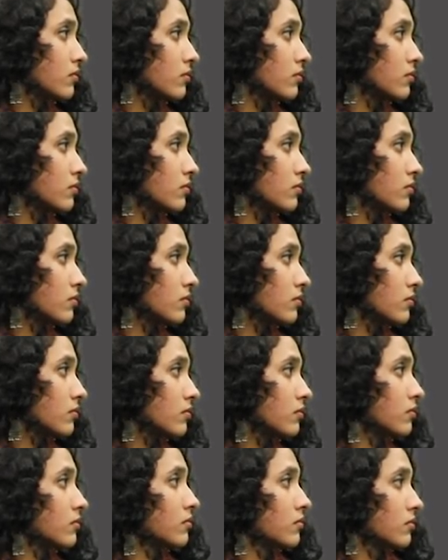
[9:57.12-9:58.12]

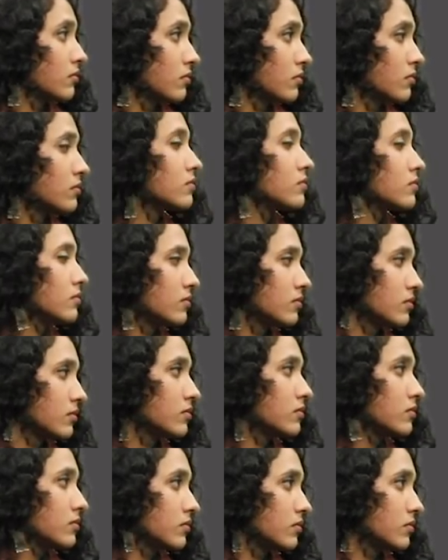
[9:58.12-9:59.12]

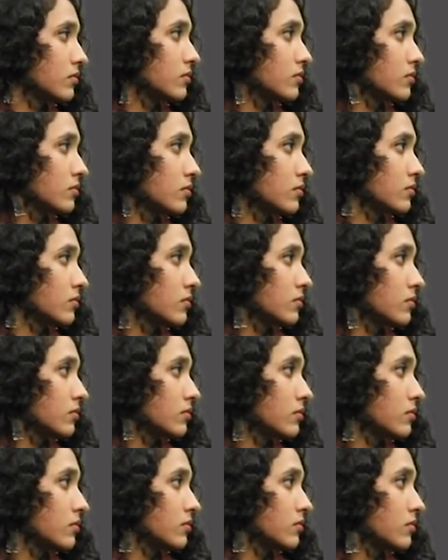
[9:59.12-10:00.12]

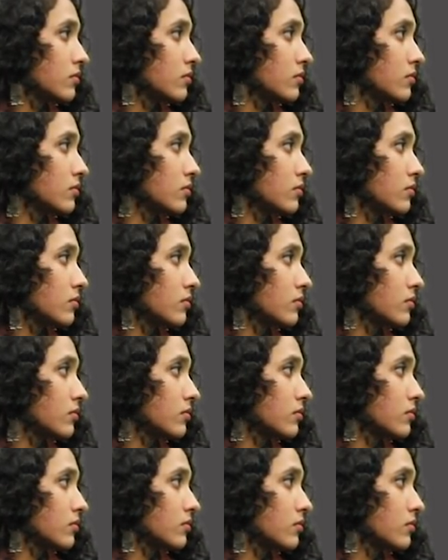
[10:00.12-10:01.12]

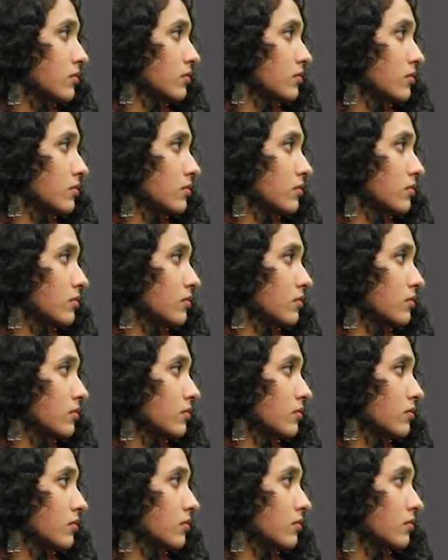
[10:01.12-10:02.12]

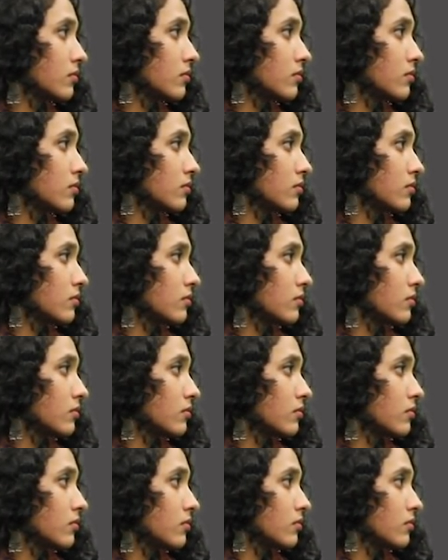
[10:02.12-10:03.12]

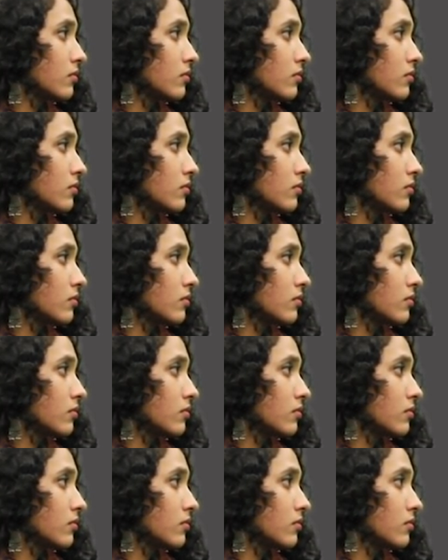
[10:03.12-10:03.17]
(not speaking)